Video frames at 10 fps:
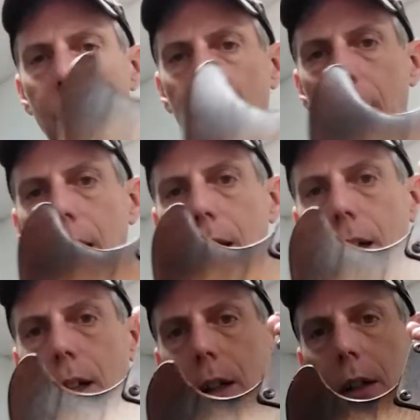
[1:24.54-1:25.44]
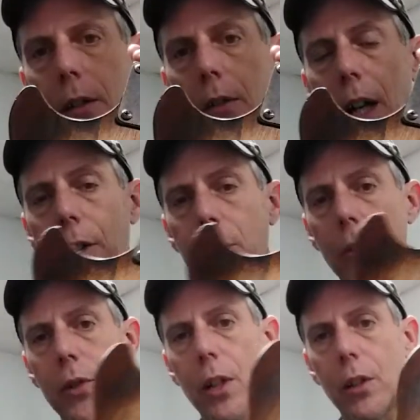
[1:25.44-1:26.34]

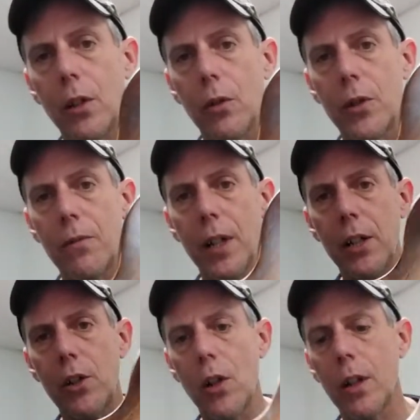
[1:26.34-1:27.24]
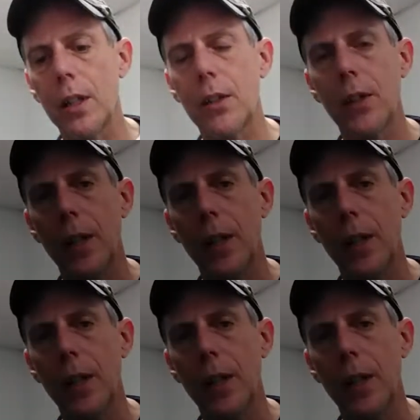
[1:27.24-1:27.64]
nitrocellulose finish on it.